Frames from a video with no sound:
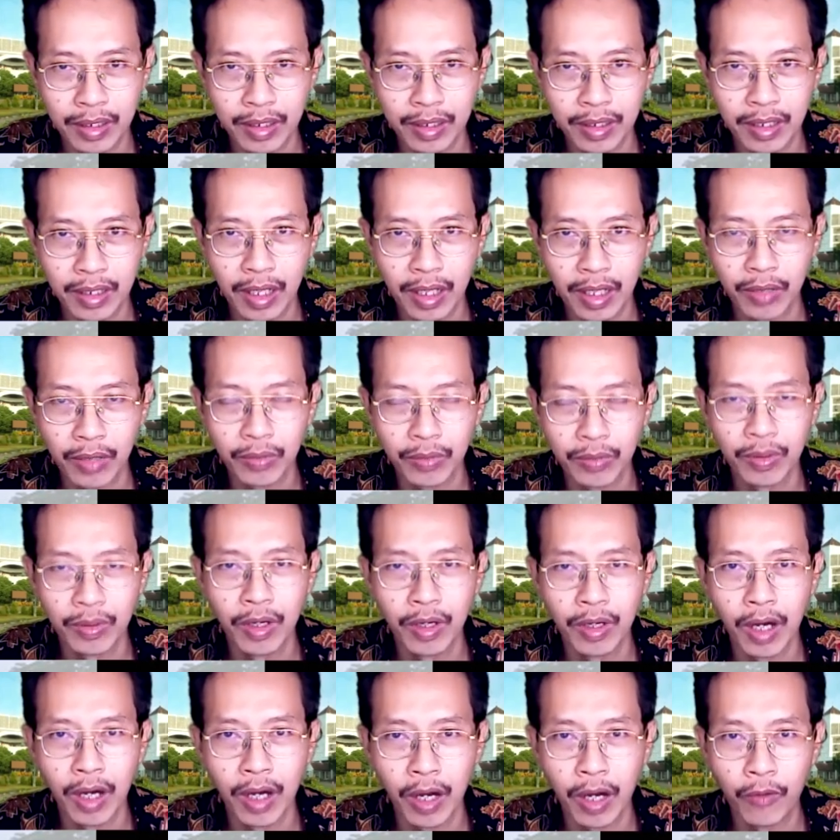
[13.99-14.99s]
Now,
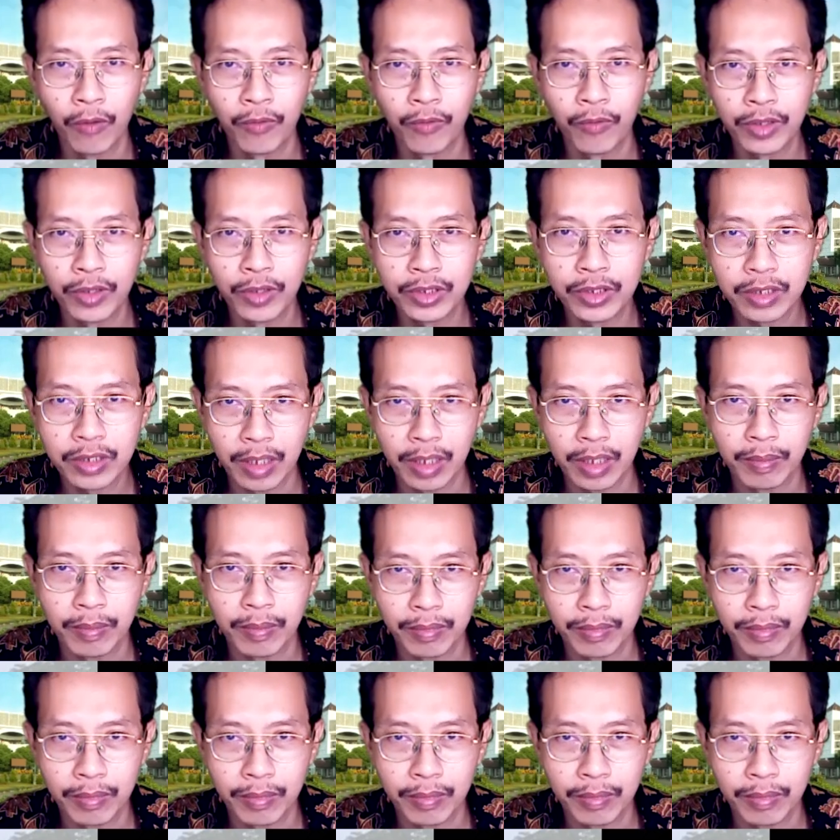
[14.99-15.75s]
our first step